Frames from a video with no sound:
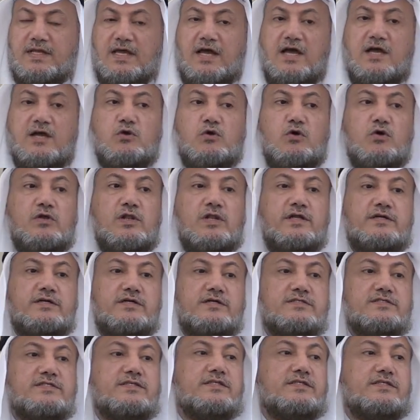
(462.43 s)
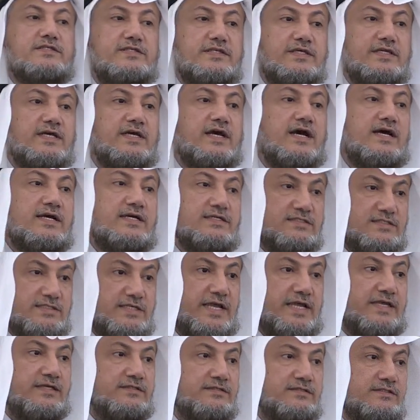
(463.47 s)
and call her Siddiqa,
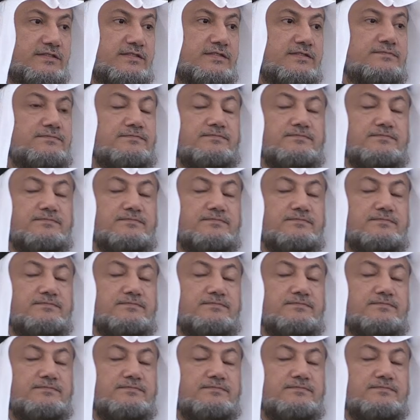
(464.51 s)
saint.